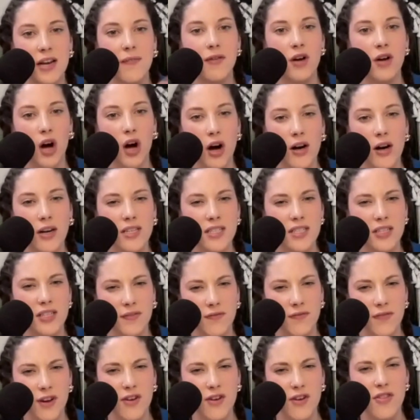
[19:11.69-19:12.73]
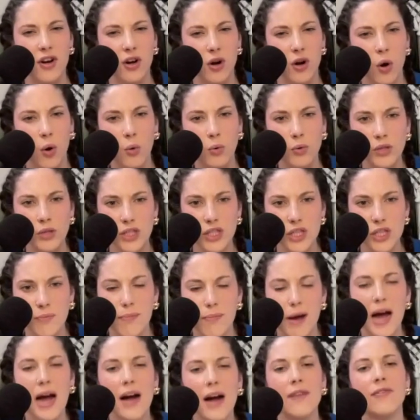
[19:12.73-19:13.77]
that have caused a fear that are holding
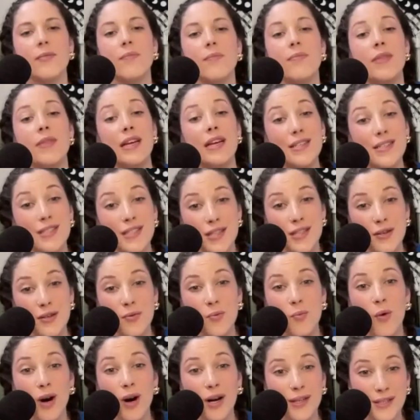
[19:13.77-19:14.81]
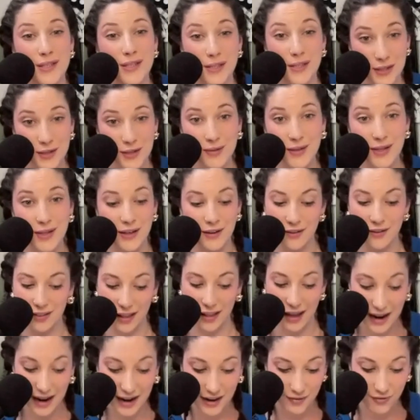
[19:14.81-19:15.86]
you back from things that you want to do in your
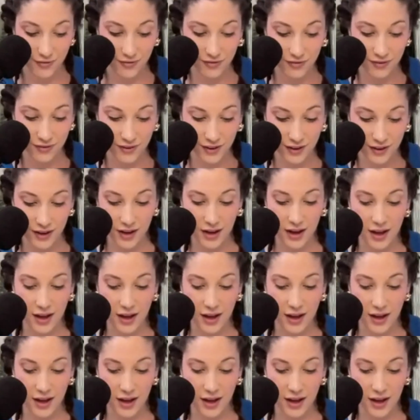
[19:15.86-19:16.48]
life.